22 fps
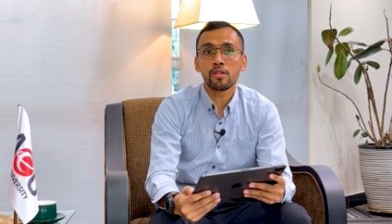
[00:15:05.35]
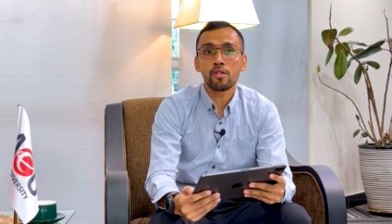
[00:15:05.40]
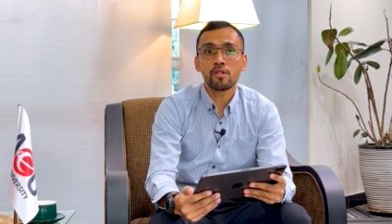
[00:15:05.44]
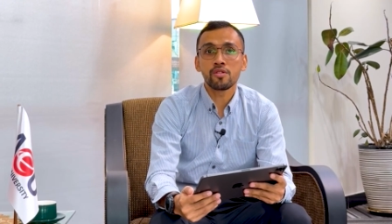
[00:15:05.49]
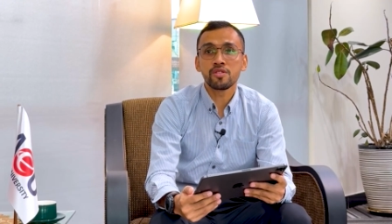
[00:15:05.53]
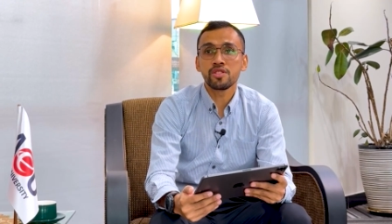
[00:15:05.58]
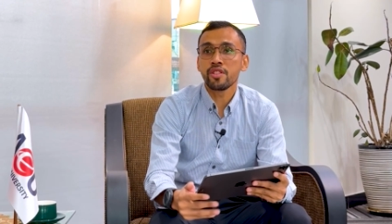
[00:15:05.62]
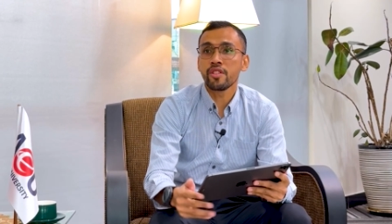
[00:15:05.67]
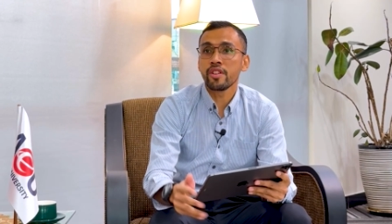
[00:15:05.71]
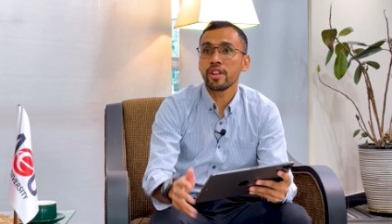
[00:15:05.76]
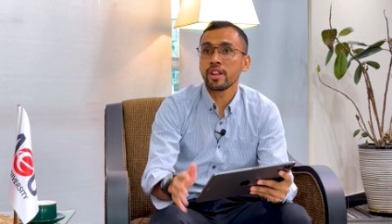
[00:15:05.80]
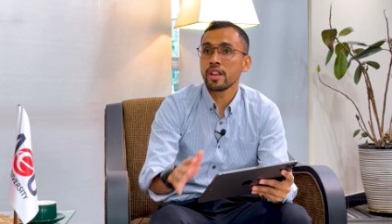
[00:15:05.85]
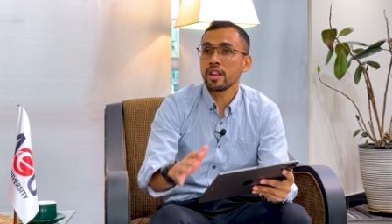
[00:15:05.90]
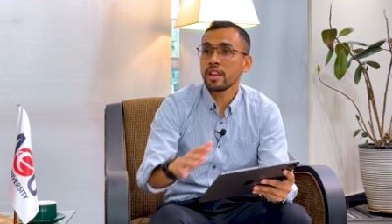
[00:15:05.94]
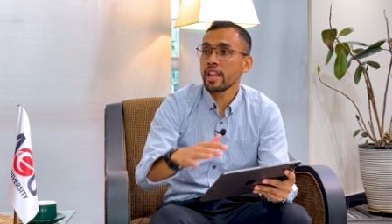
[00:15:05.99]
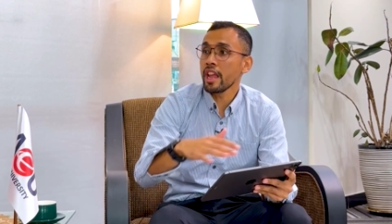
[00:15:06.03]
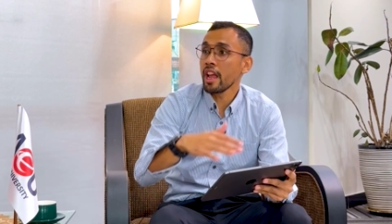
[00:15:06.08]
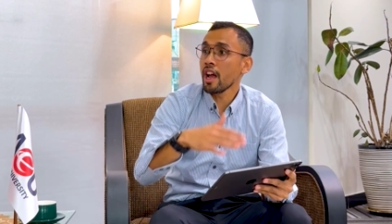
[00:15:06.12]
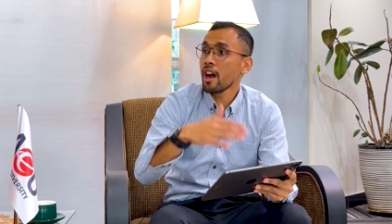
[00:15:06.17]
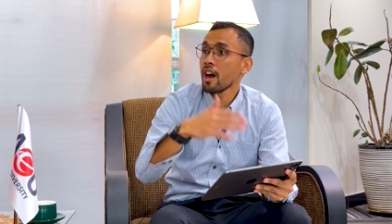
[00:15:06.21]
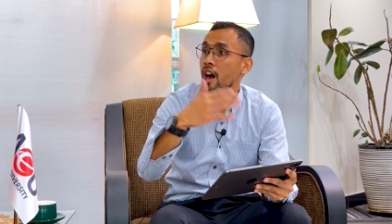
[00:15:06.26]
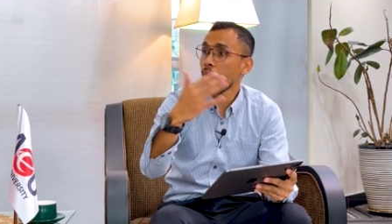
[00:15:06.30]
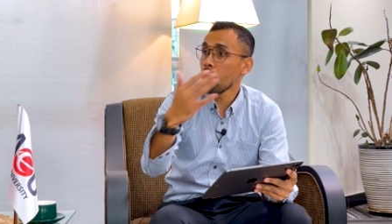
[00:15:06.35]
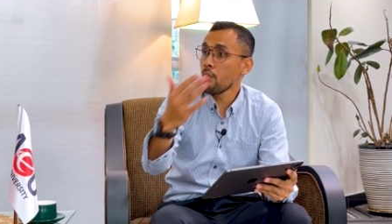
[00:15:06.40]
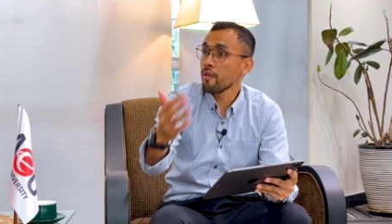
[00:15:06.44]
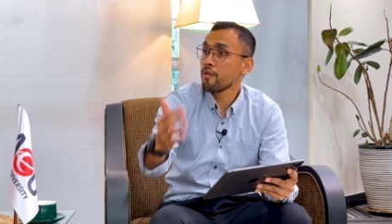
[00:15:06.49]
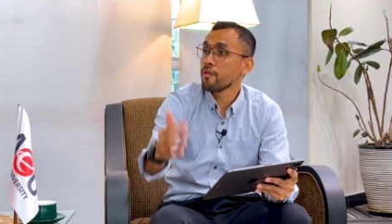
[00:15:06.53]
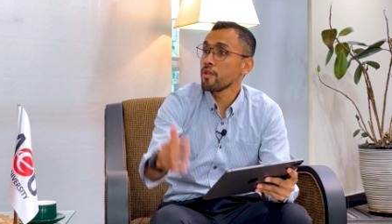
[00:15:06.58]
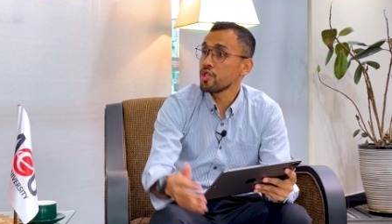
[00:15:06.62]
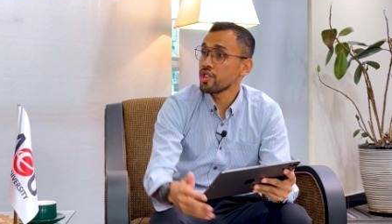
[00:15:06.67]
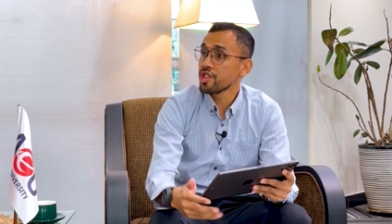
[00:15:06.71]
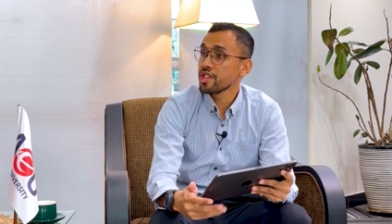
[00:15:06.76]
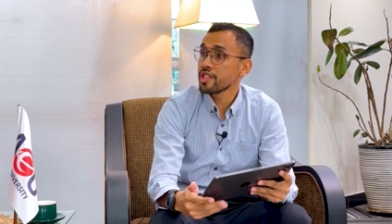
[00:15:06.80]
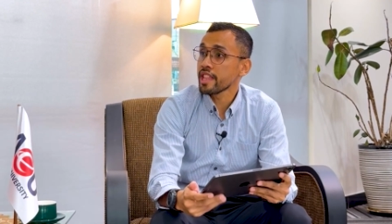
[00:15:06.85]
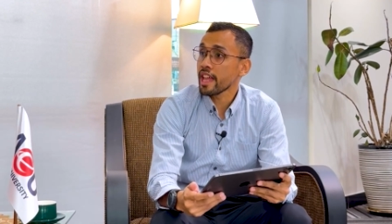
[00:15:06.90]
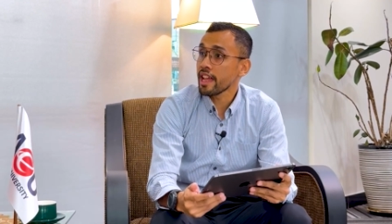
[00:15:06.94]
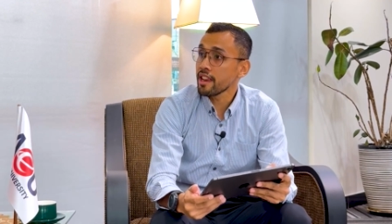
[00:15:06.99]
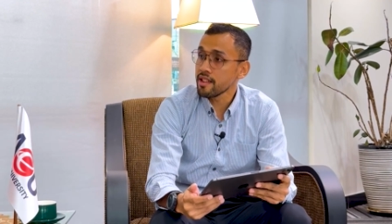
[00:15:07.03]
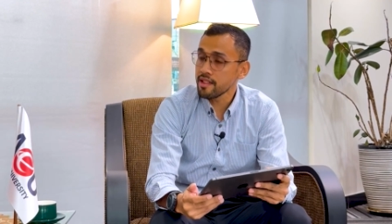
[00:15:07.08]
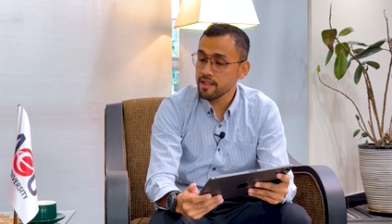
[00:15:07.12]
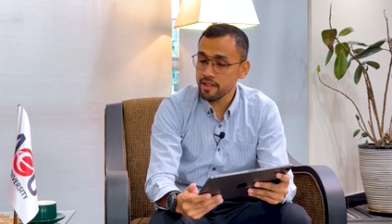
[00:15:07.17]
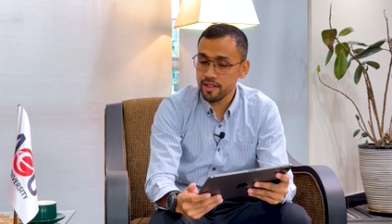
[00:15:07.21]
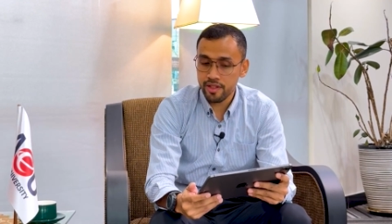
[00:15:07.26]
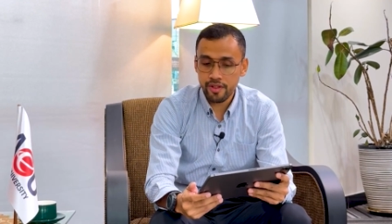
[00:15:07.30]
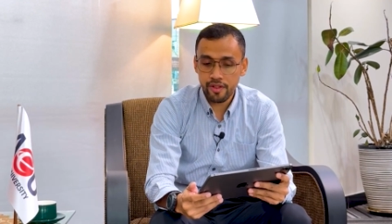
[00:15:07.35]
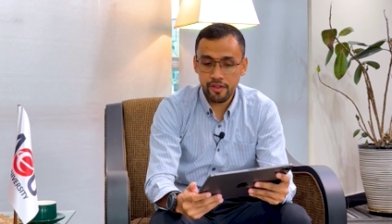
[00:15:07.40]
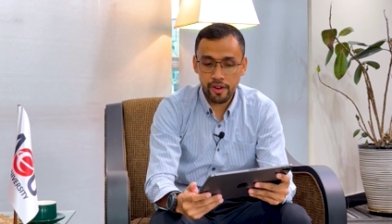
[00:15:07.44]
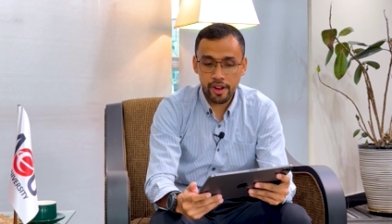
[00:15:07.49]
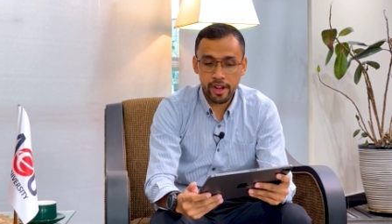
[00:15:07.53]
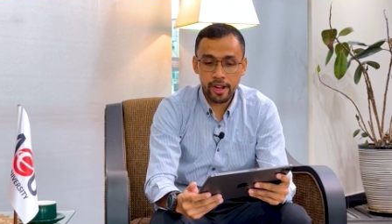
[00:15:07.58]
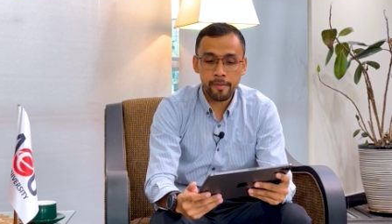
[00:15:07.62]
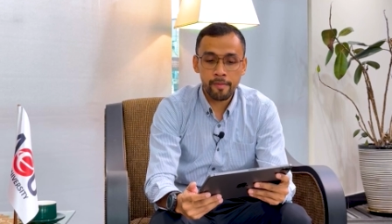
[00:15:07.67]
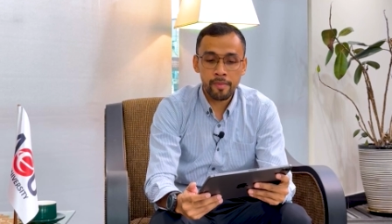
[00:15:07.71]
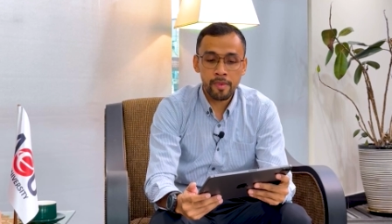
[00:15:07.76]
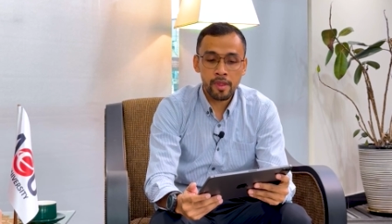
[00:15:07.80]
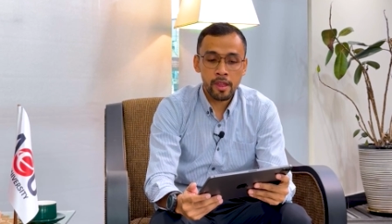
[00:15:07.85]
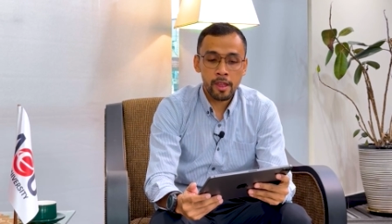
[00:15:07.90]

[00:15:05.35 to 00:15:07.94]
considering they are our future talents, right?